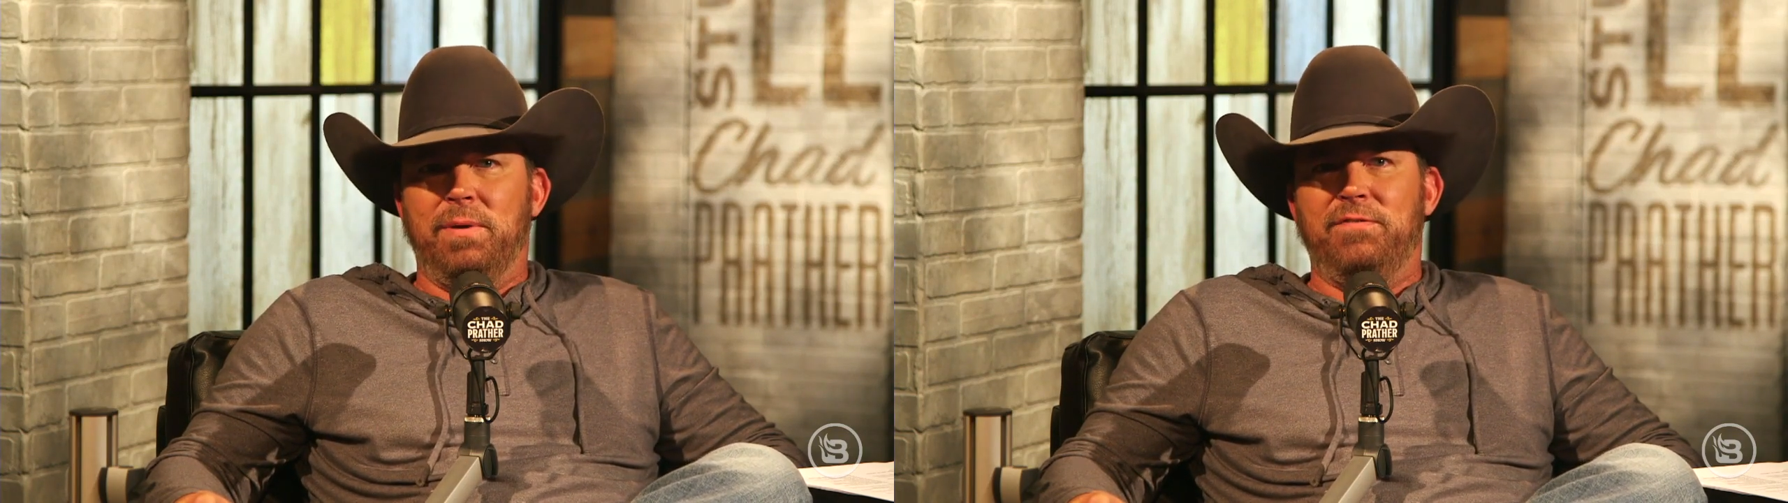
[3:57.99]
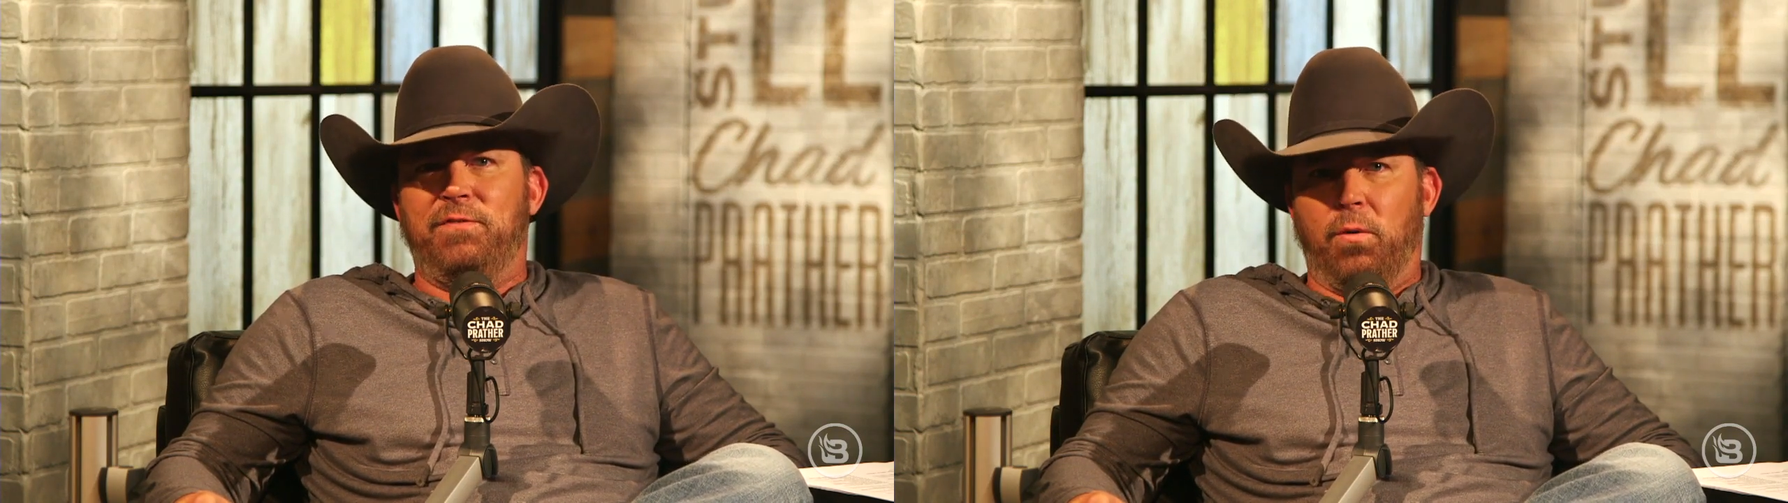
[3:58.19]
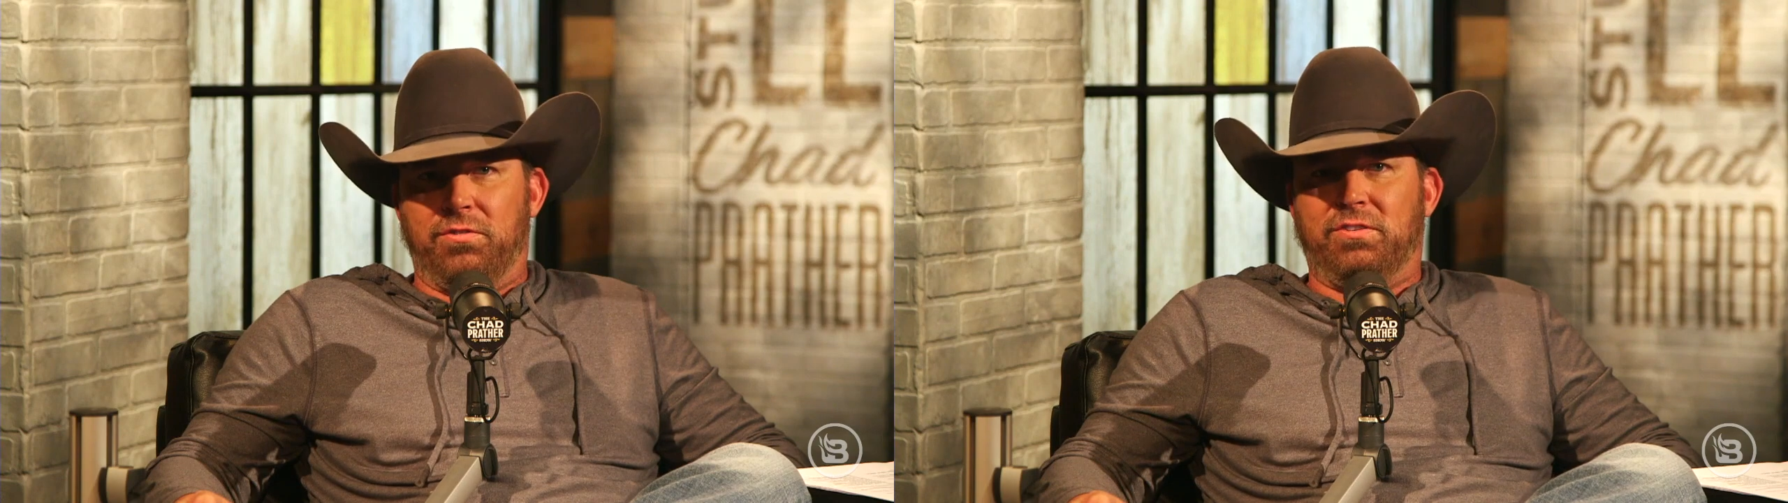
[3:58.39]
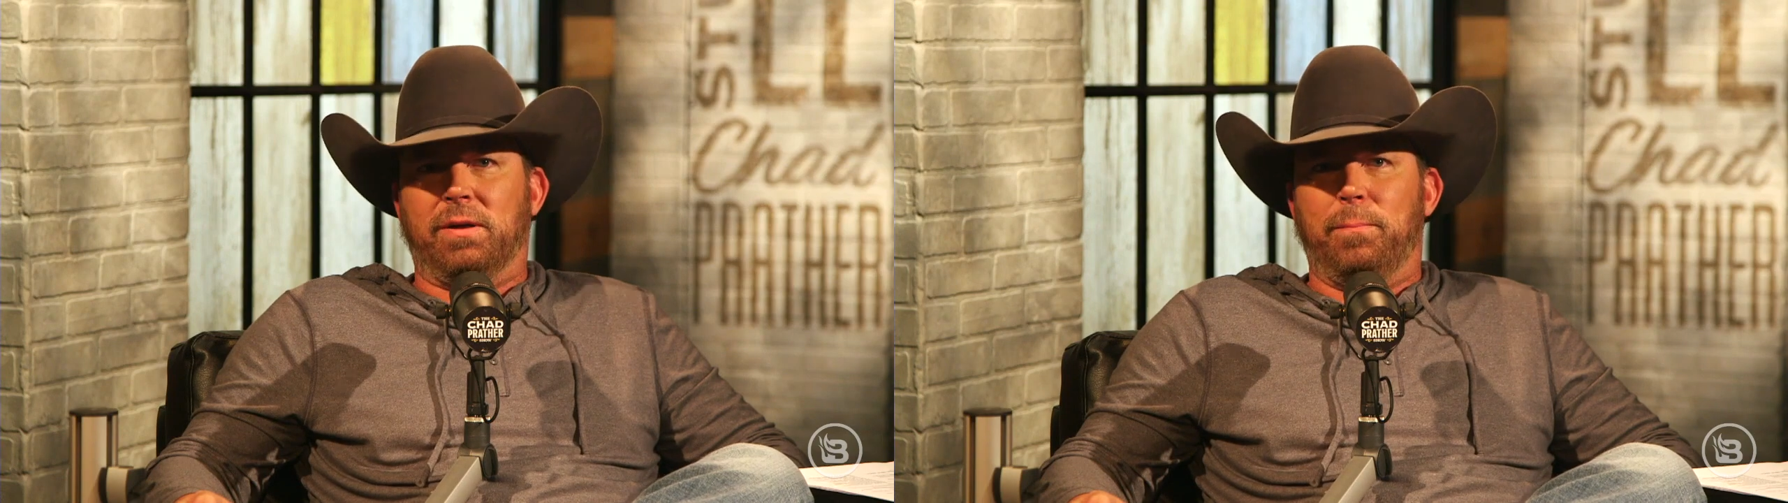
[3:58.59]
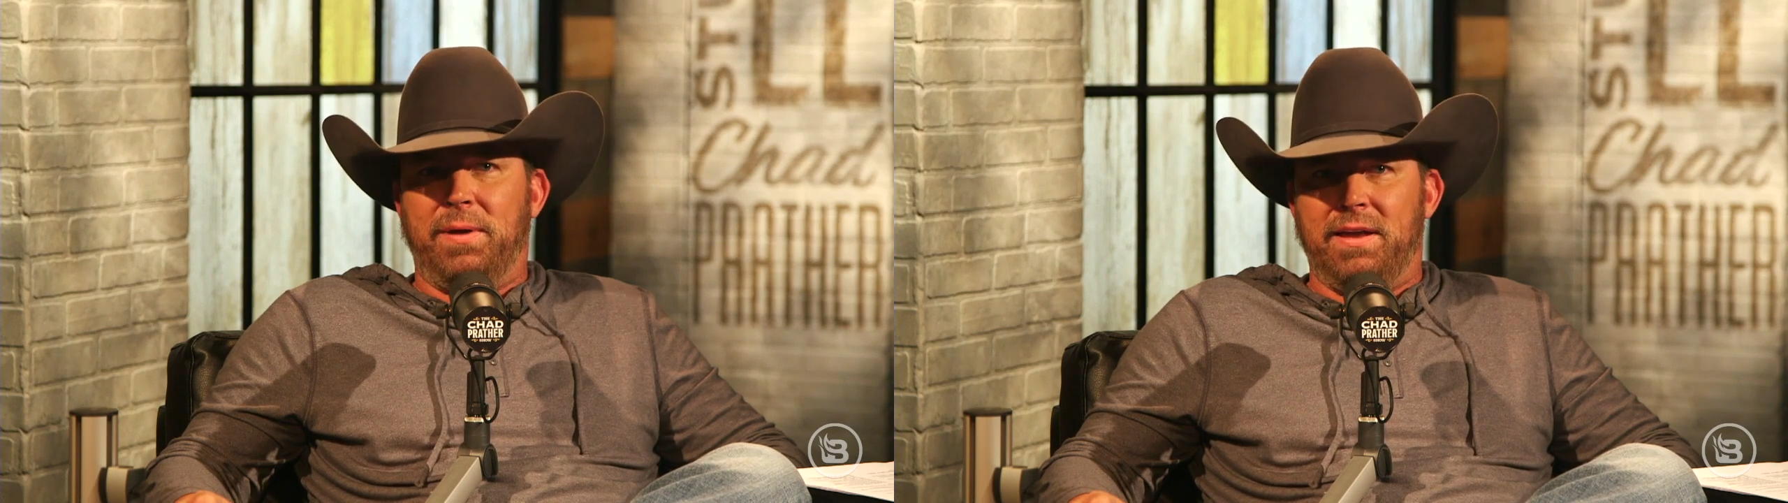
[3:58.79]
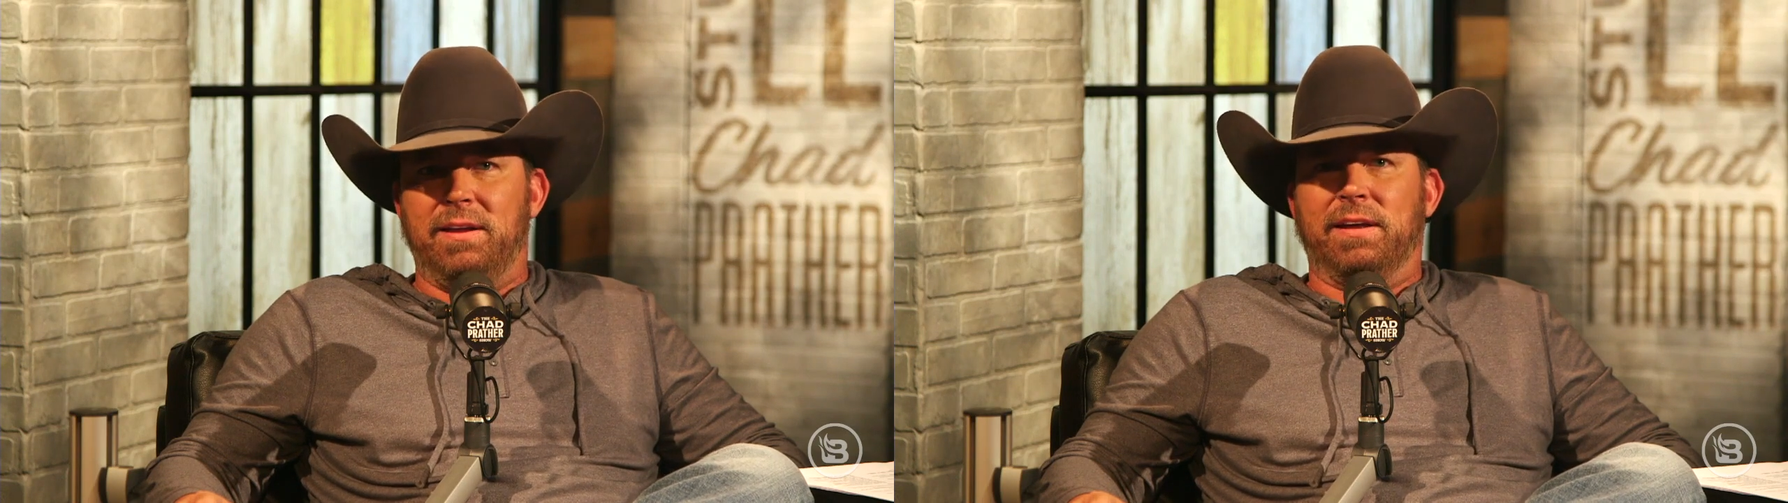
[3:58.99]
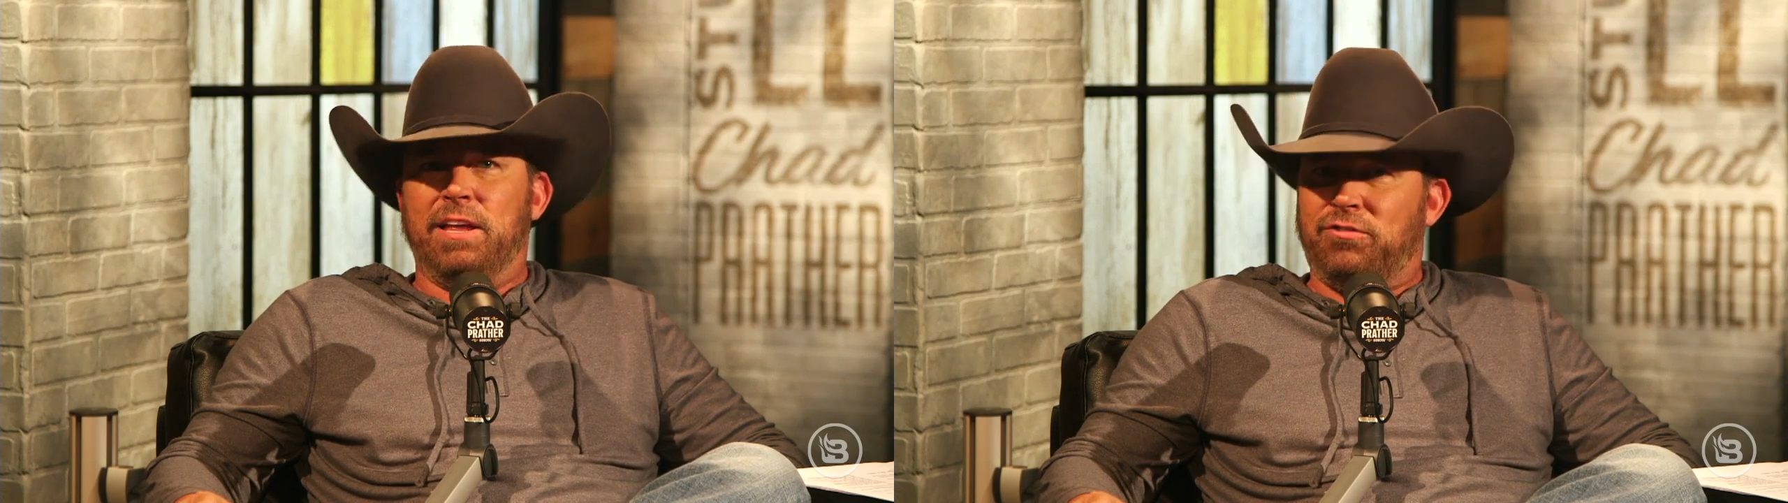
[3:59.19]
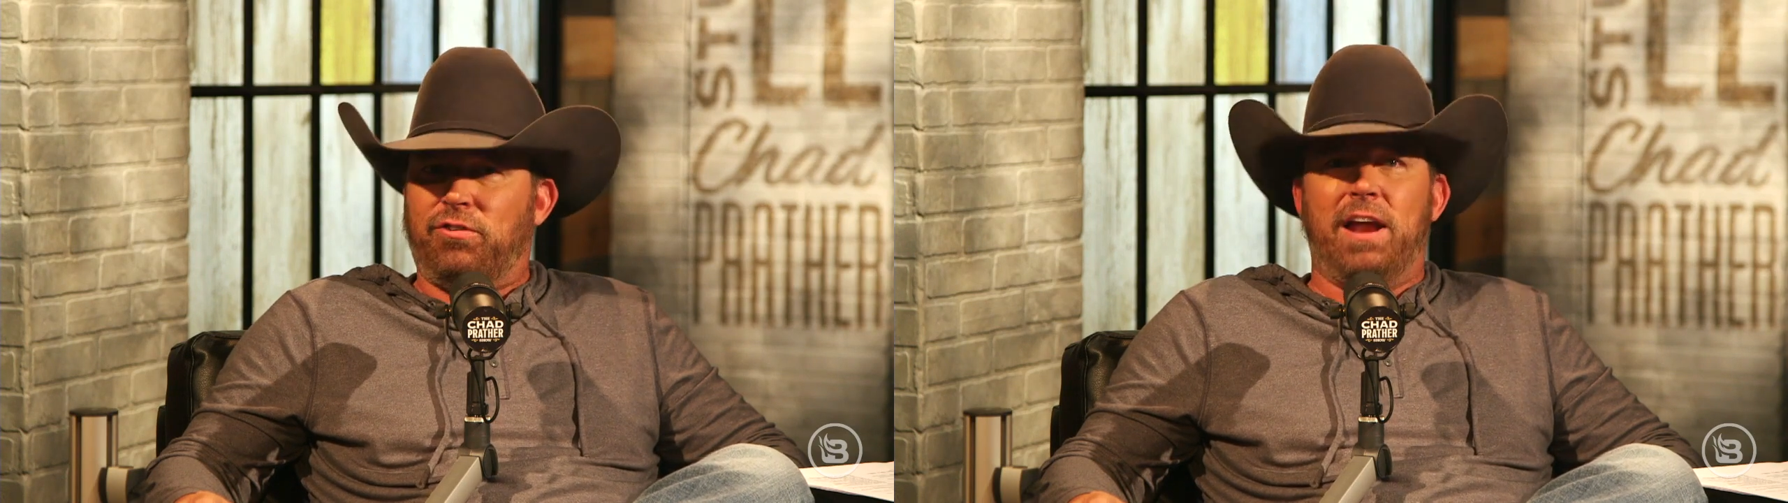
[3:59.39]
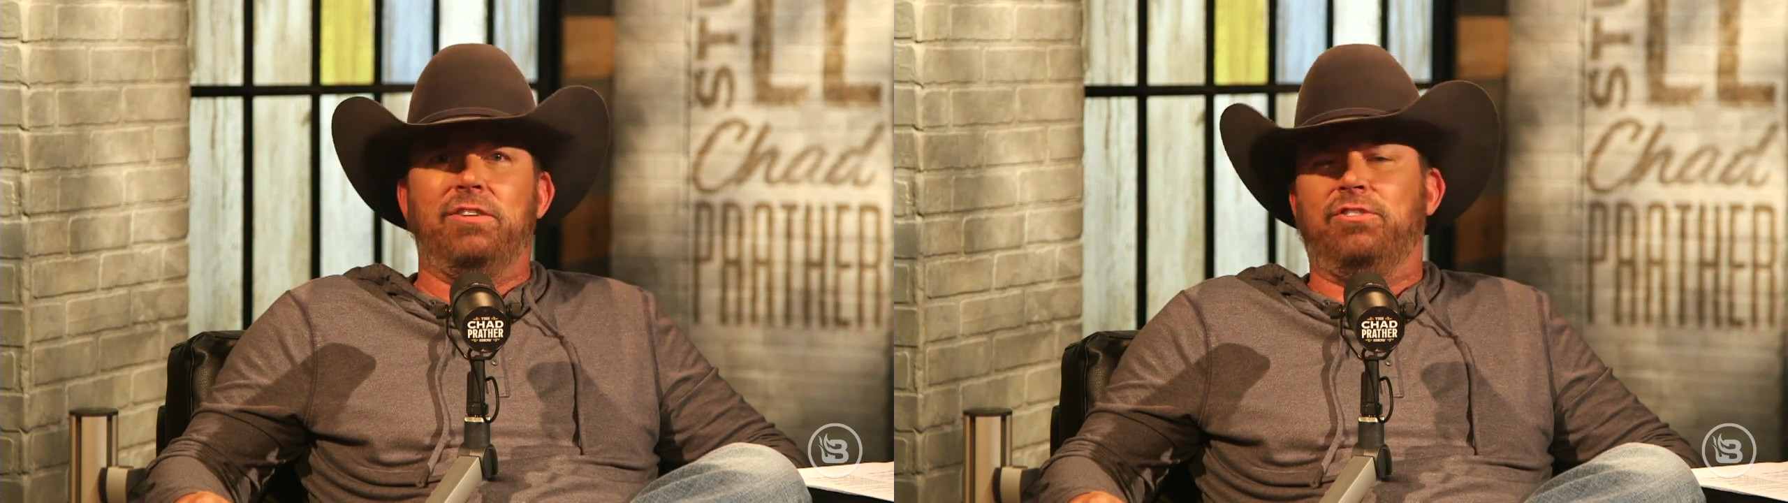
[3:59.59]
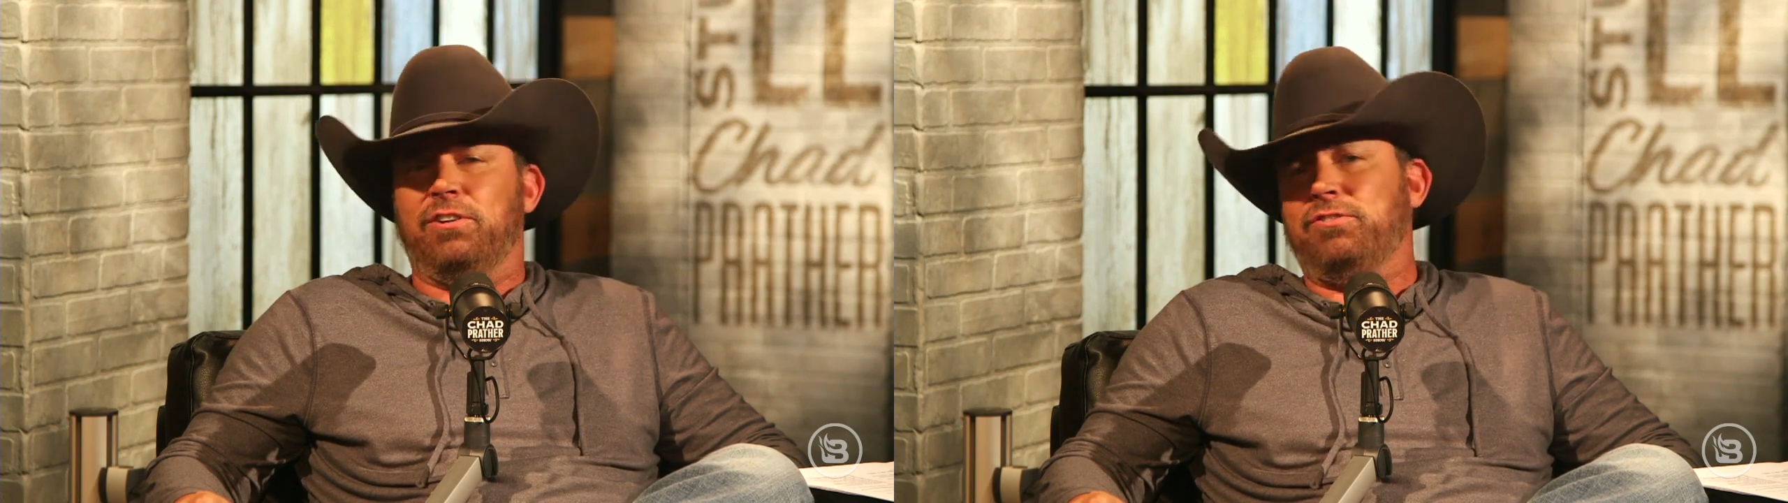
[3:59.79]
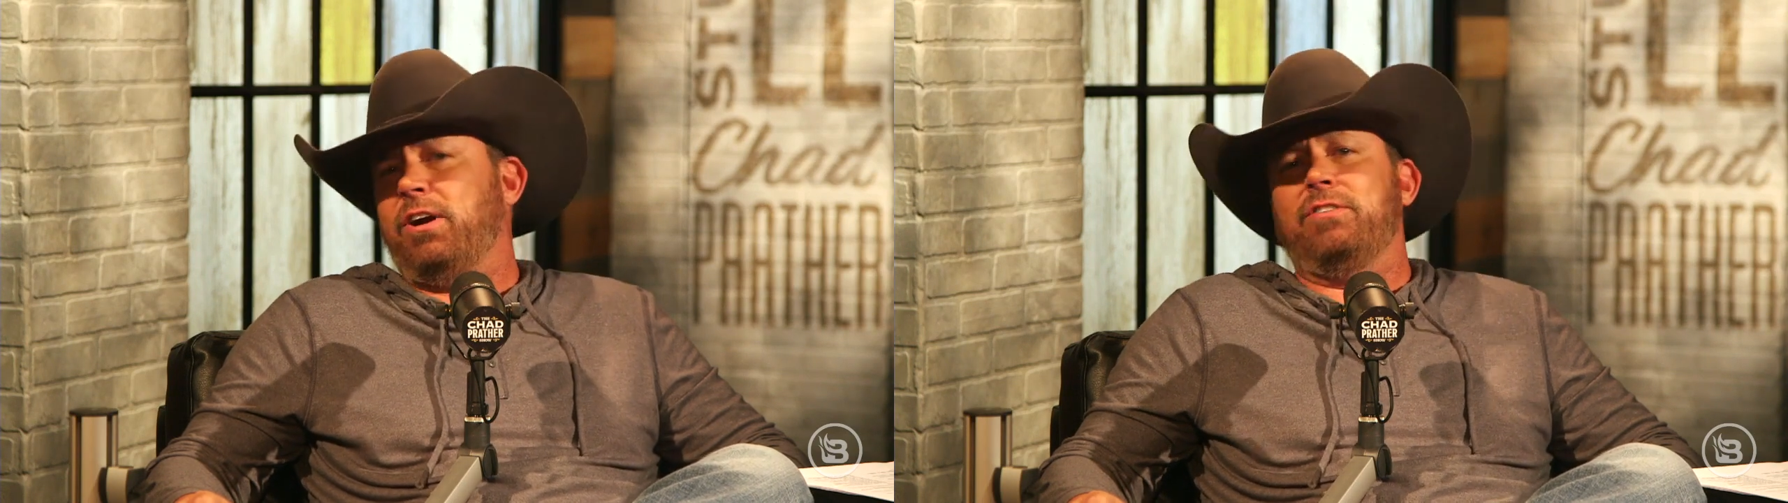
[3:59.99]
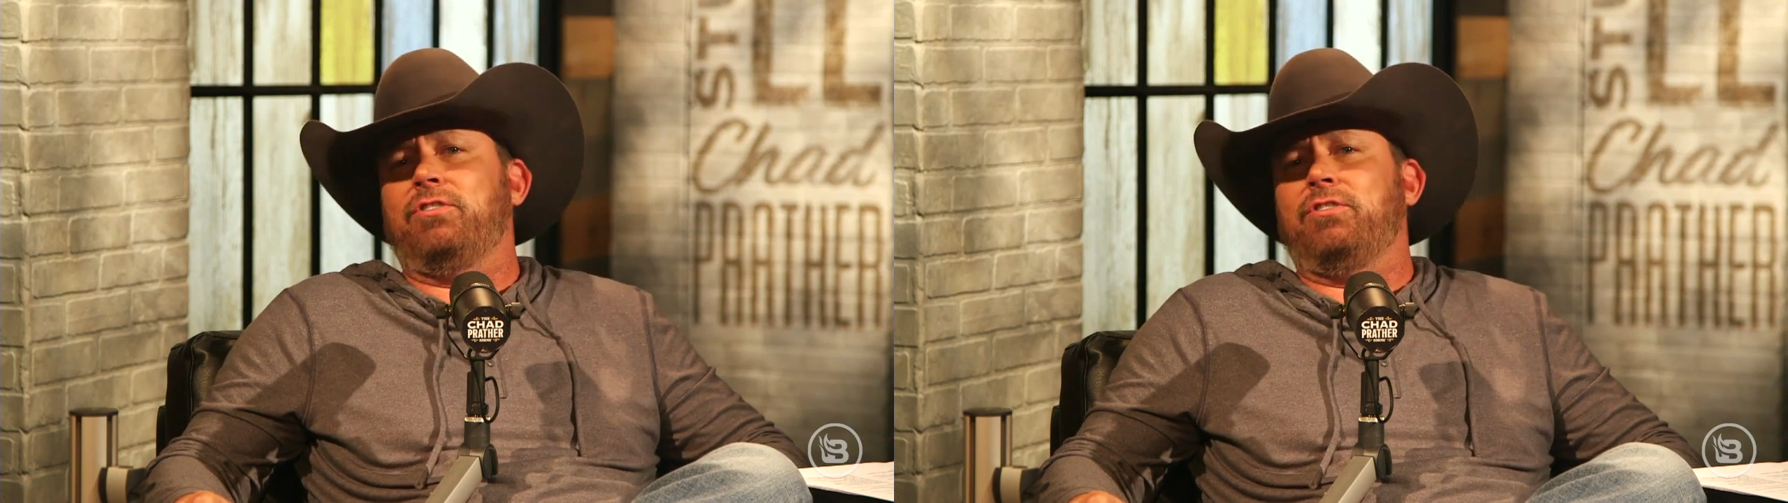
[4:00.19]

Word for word: be forced to compete against transgender